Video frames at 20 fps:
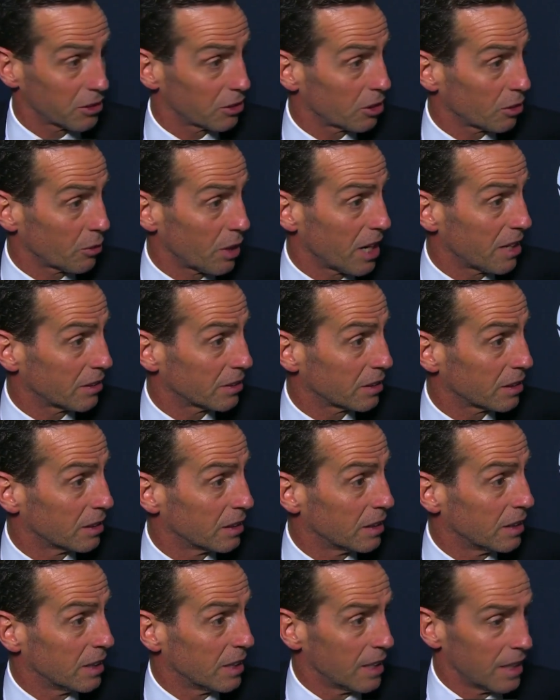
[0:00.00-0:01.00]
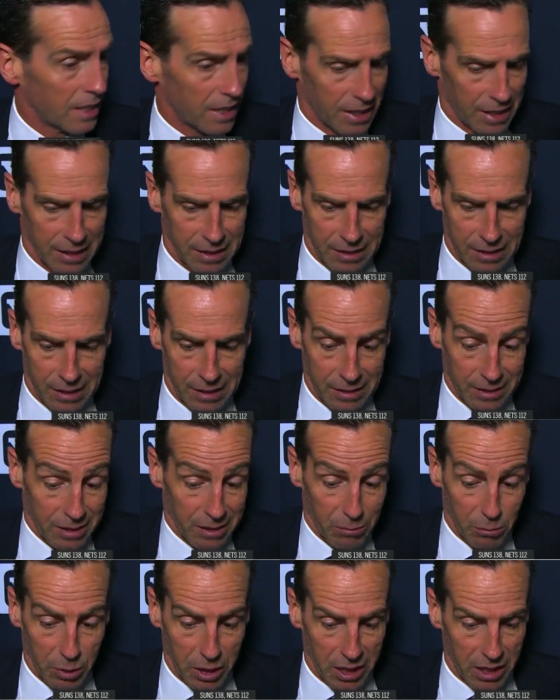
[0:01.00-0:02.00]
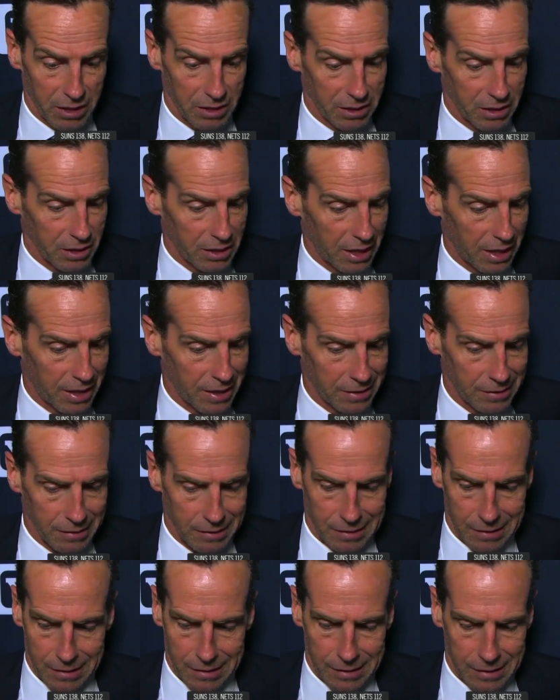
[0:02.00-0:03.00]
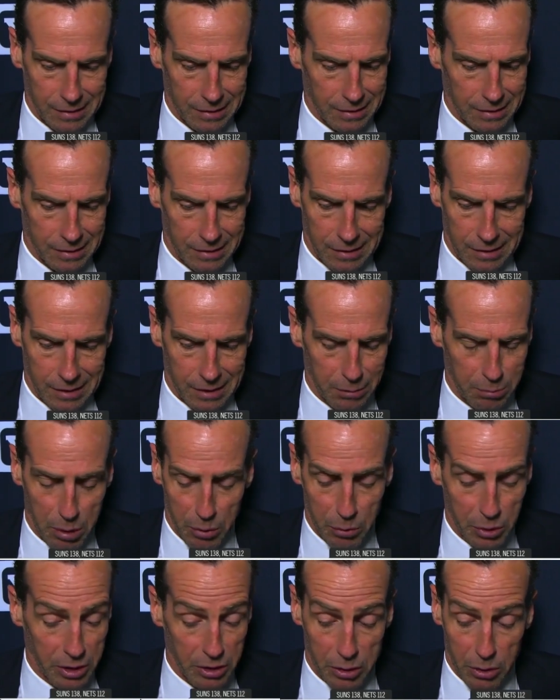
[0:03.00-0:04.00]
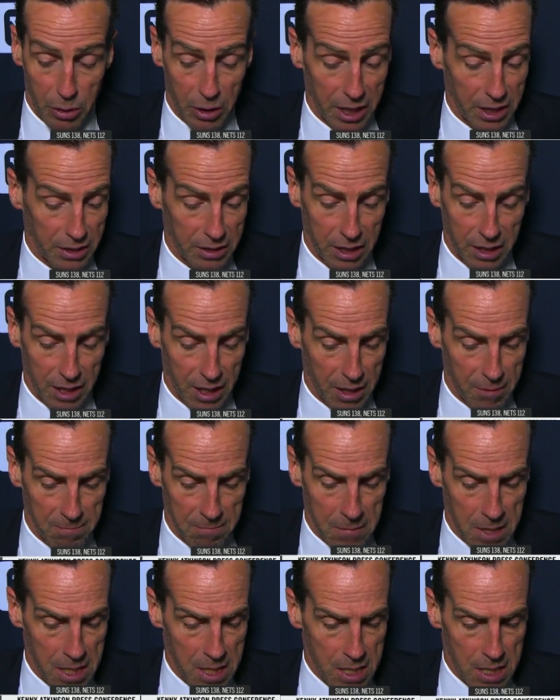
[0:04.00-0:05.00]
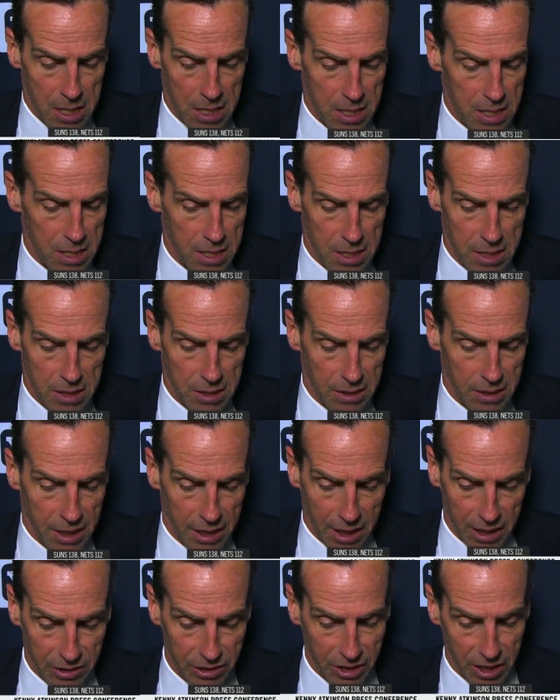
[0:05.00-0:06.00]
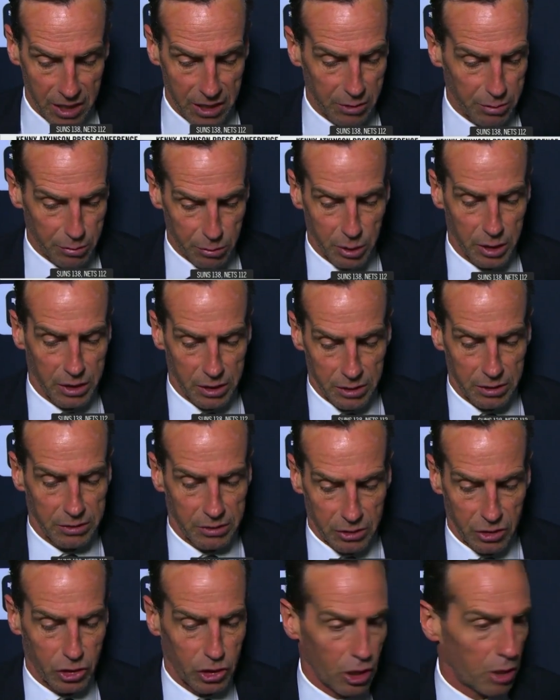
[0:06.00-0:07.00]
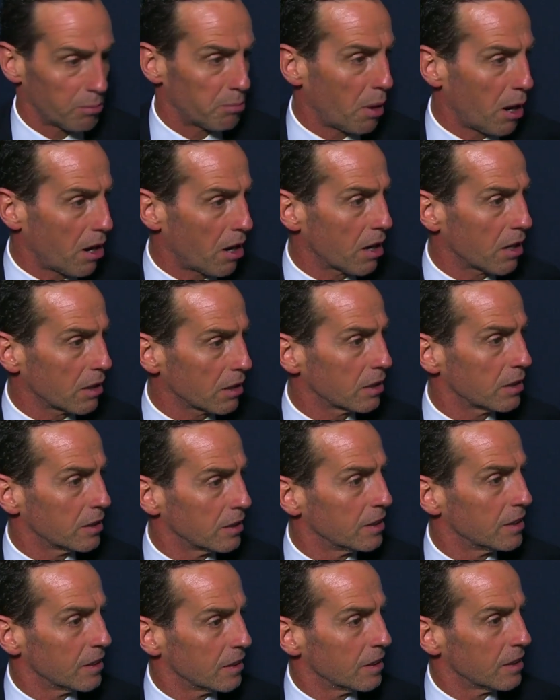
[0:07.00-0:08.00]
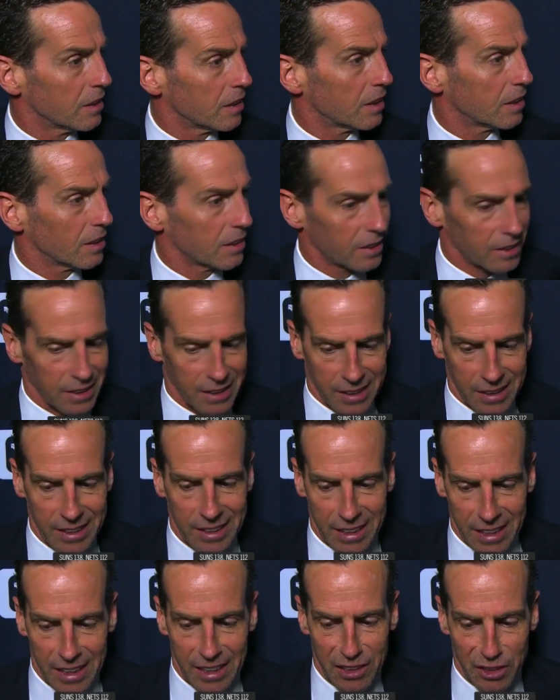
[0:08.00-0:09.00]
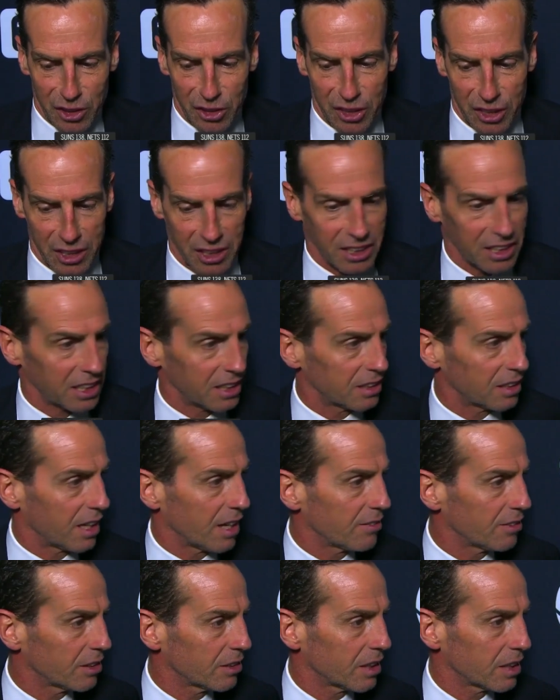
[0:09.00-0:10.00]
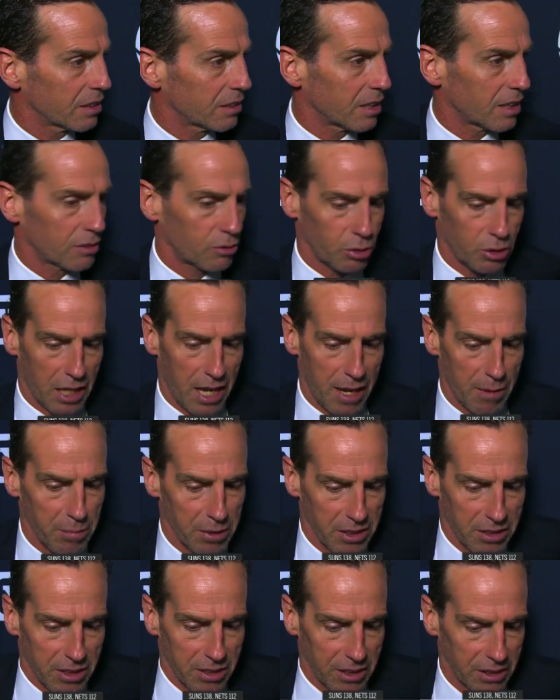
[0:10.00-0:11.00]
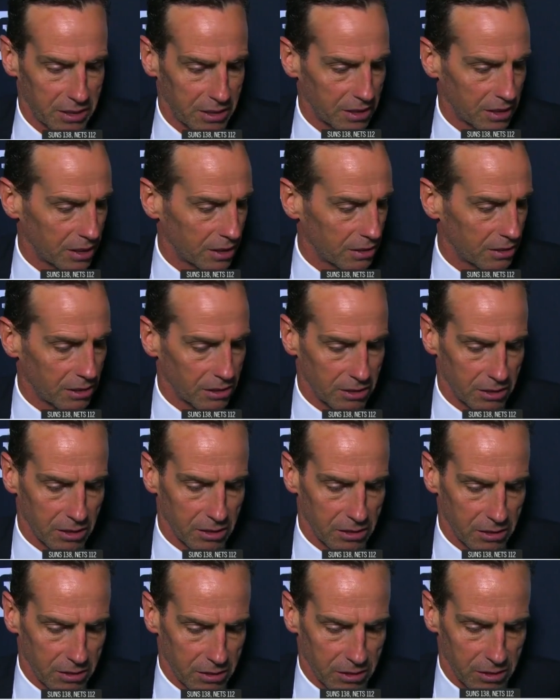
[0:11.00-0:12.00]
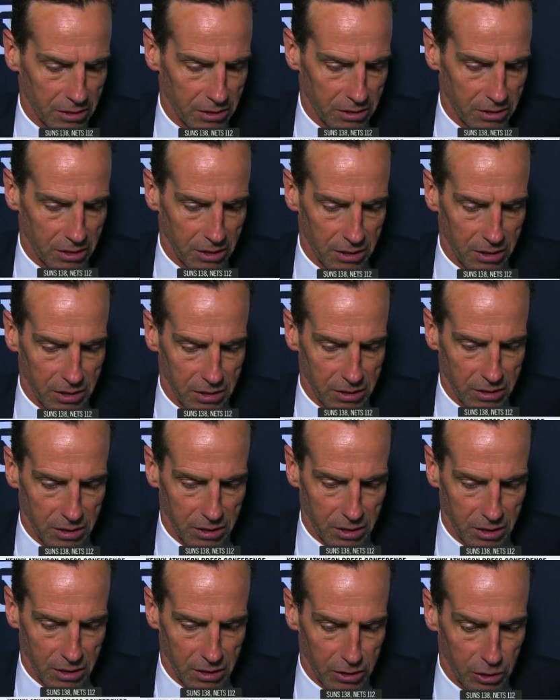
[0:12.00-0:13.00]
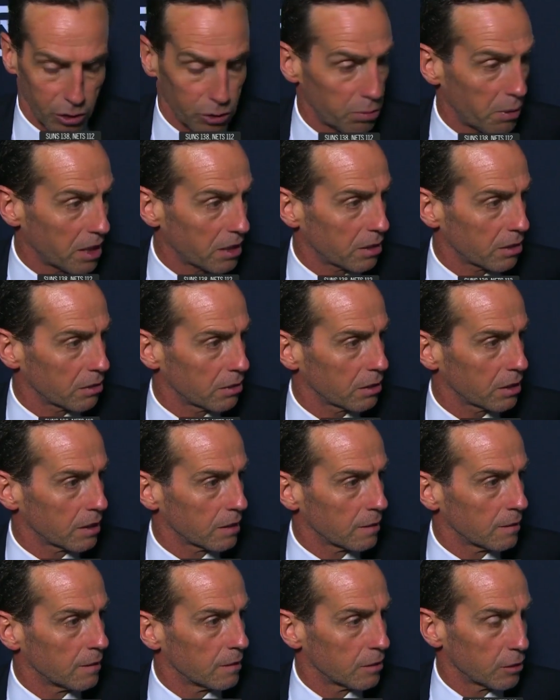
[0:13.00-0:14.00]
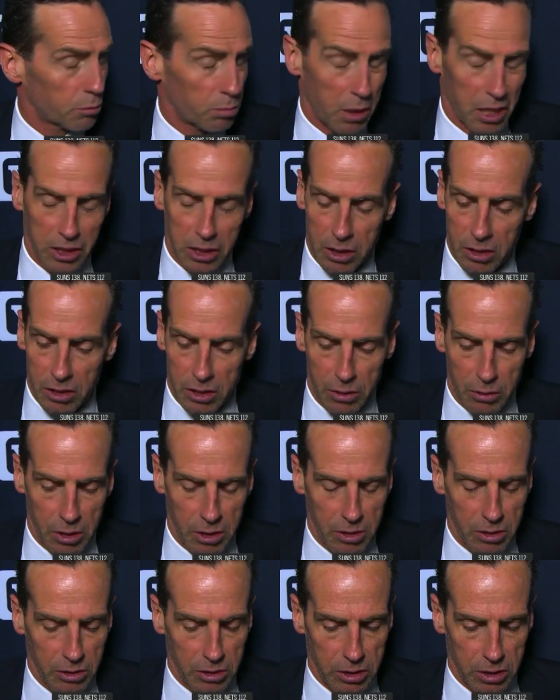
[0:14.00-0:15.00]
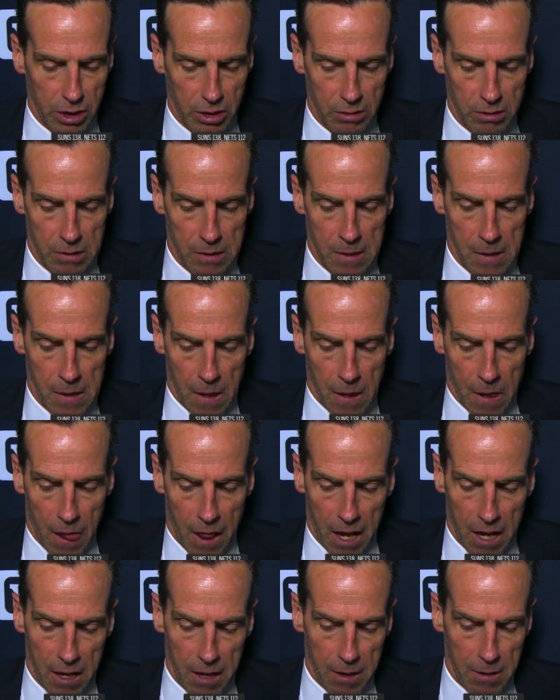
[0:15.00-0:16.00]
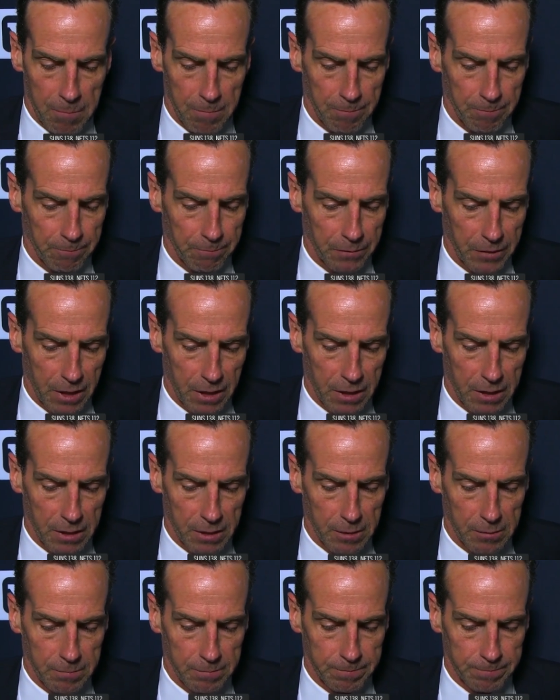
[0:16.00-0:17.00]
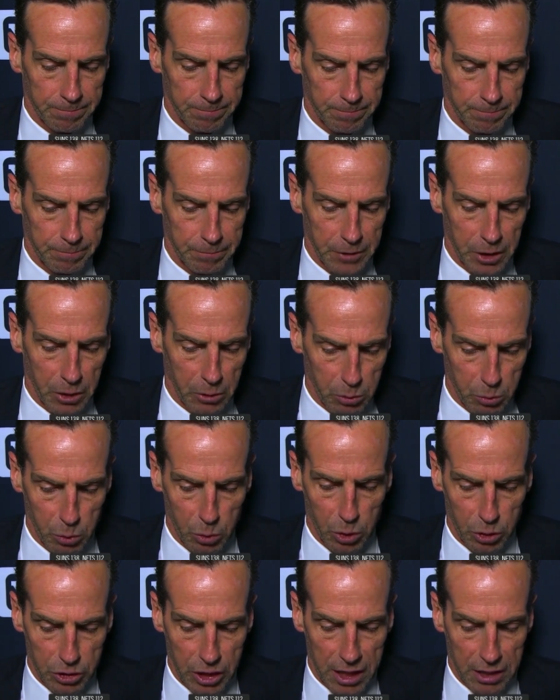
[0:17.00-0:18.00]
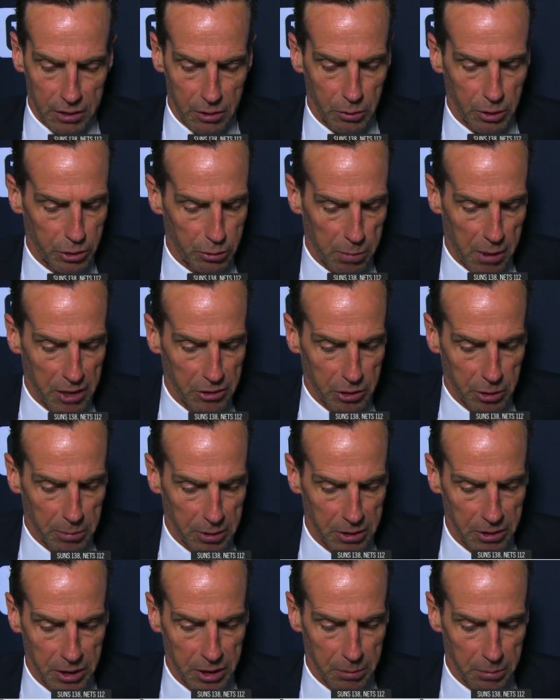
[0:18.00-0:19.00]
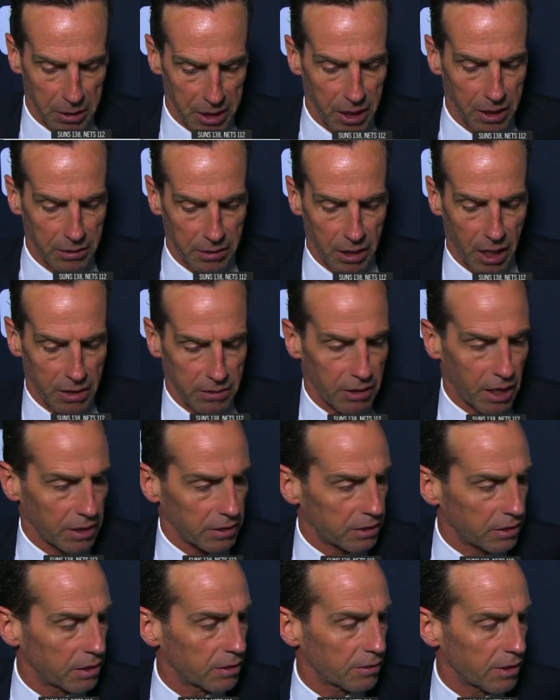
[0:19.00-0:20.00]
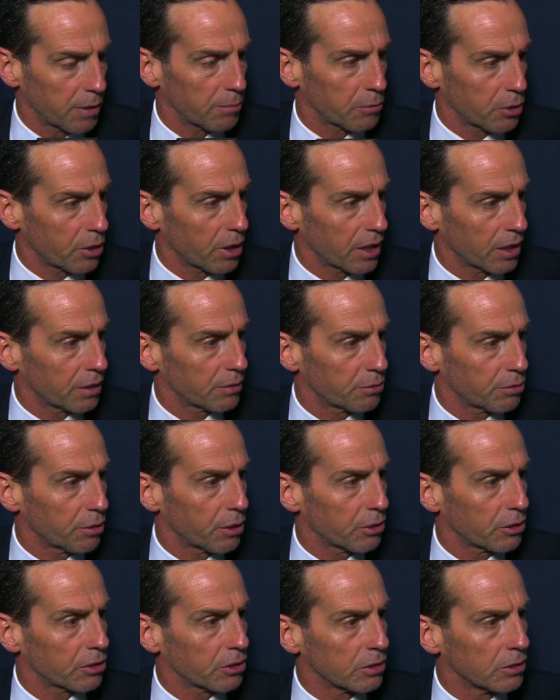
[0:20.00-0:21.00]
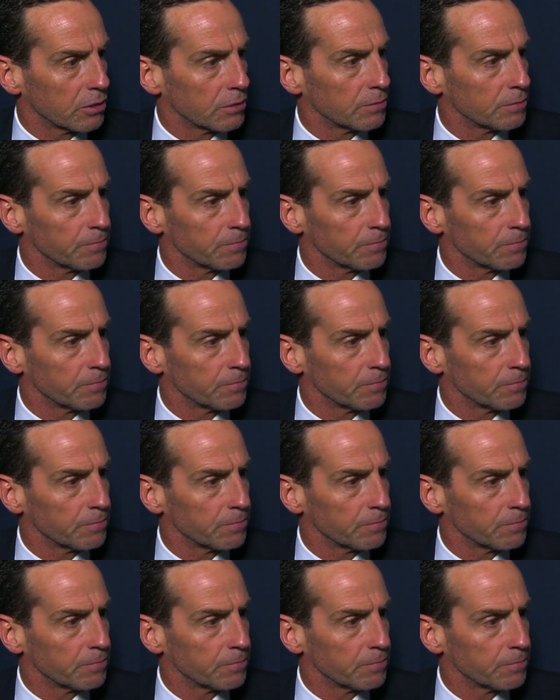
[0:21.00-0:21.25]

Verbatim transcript: us around, and uh, something we got to look at. Uh, uh, but real credit to them. Uh, like I said, if we're subpar uh, and they're an elite level, that, that's what happens in this league. You're, you're, you're, you're gonna you're gonna lose by 30, especially on the road. So, um, um, you know, we'll take the responsibility, but I'd, I'd, I'd give them credit first.